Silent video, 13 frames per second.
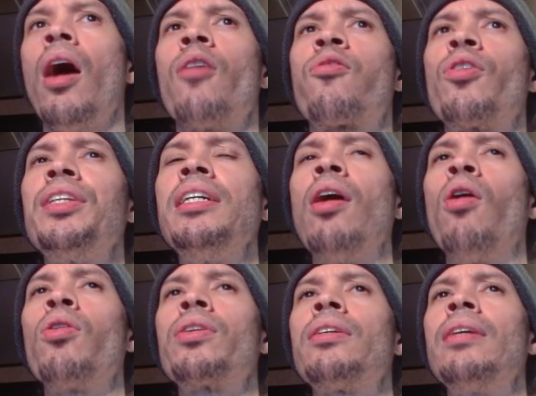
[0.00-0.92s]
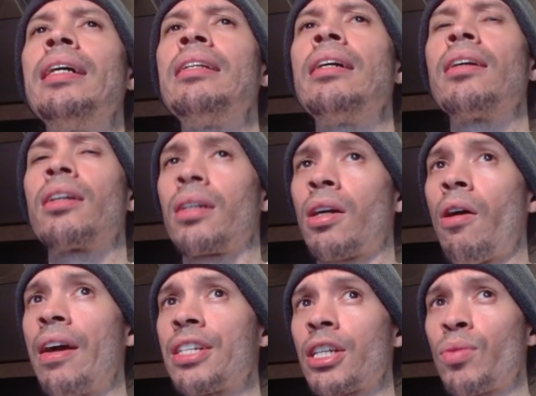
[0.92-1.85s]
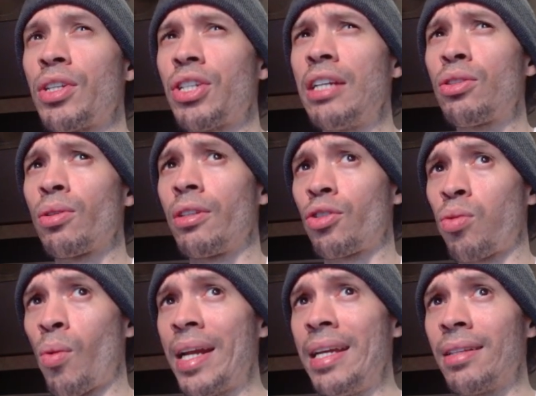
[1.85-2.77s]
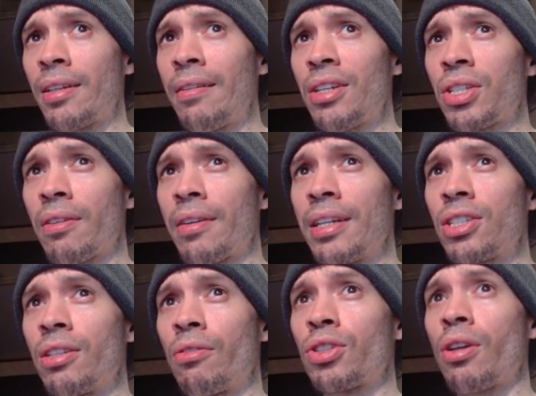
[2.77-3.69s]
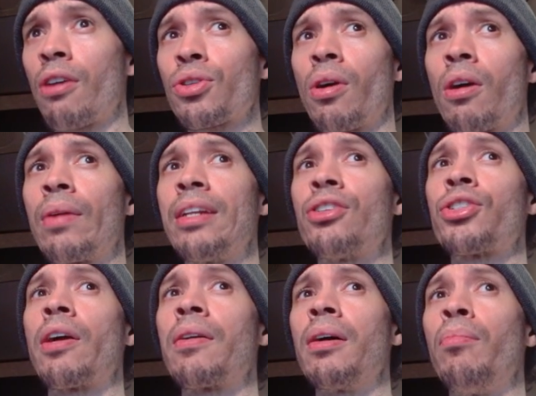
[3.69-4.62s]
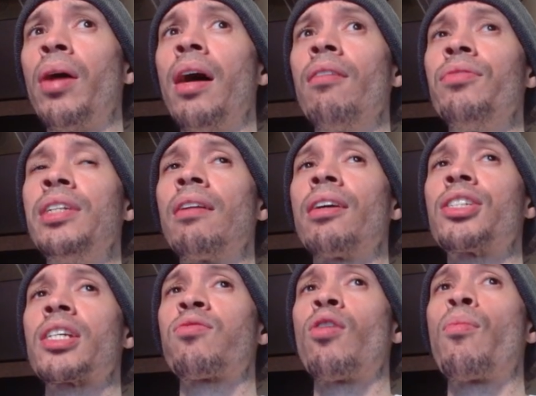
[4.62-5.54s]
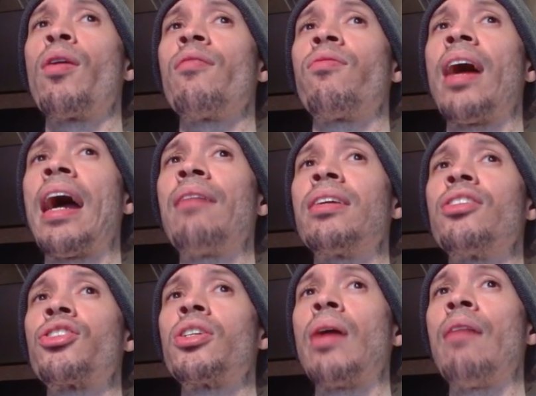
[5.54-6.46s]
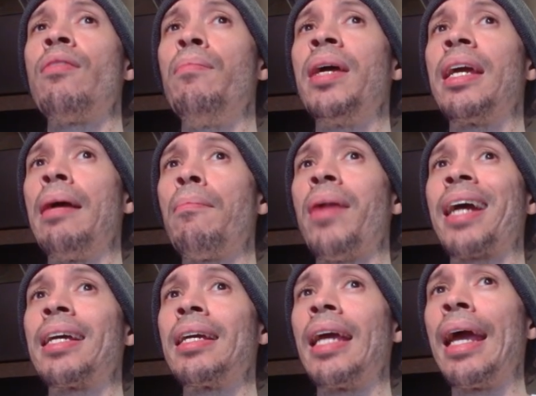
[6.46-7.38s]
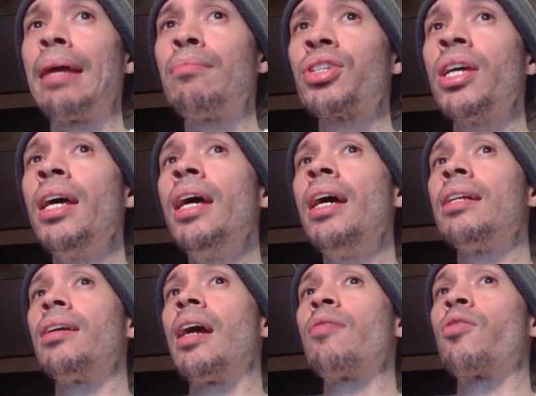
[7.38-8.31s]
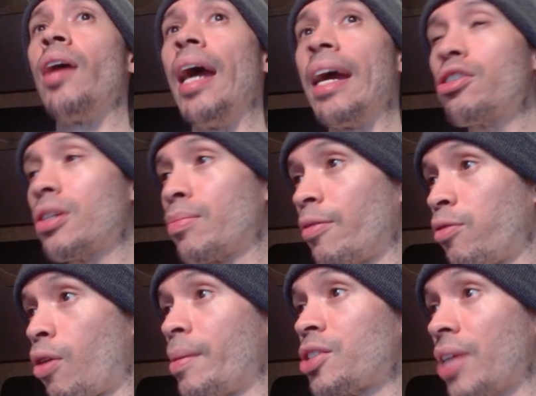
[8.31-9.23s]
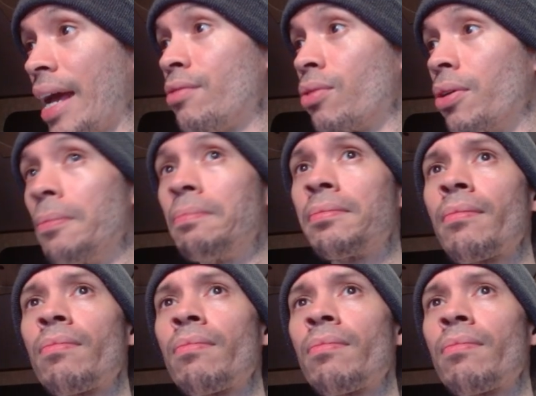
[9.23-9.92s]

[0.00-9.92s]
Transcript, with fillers: For the older and, uh, cards as we see through the 20 and 30 series, the results are already shared above. DLSS 4.5 can still have a big impact in games that offer extra performance headroom,